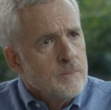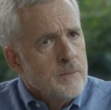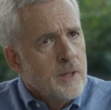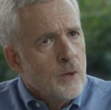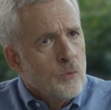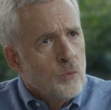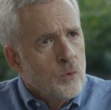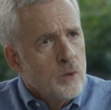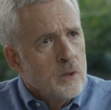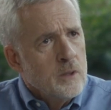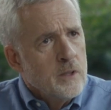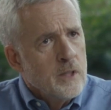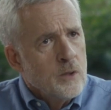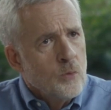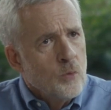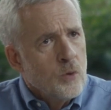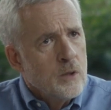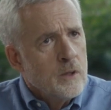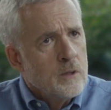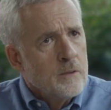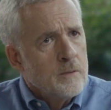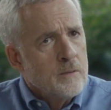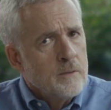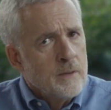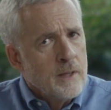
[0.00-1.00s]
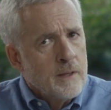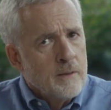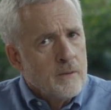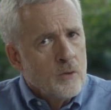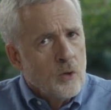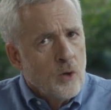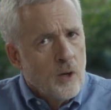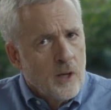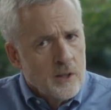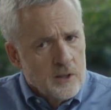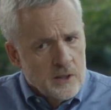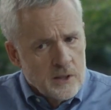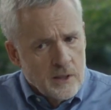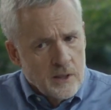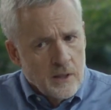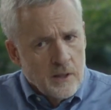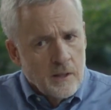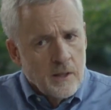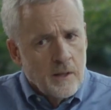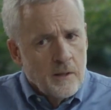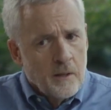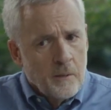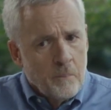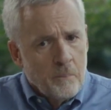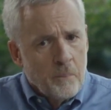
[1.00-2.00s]
that really were causing
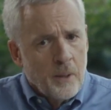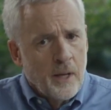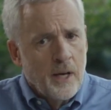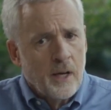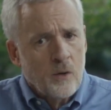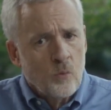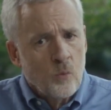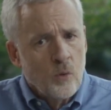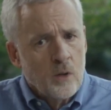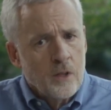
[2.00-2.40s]
an impact.